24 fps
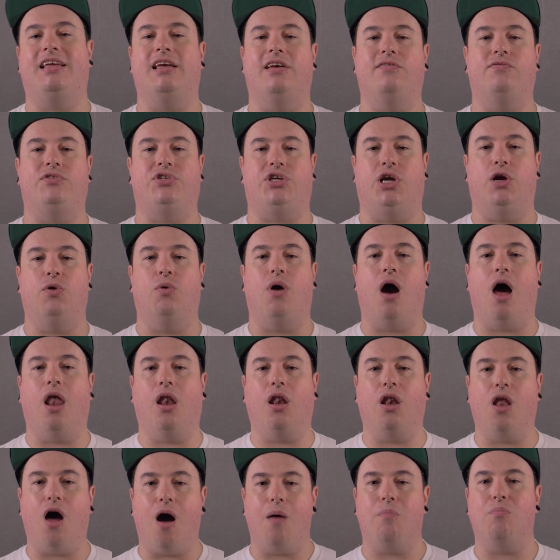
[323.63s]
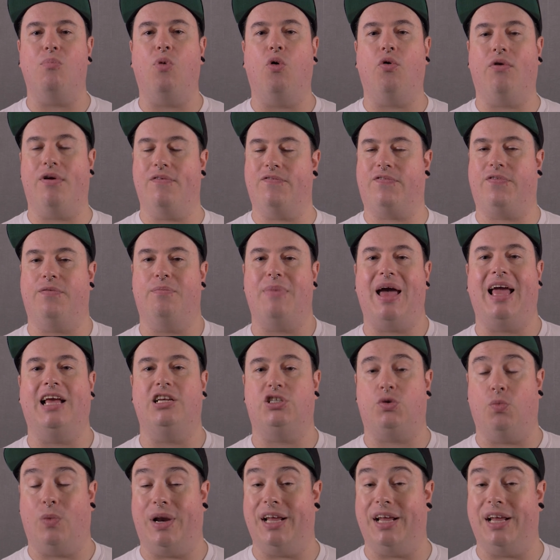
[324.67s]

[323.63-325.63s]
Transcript: gives you a lot more information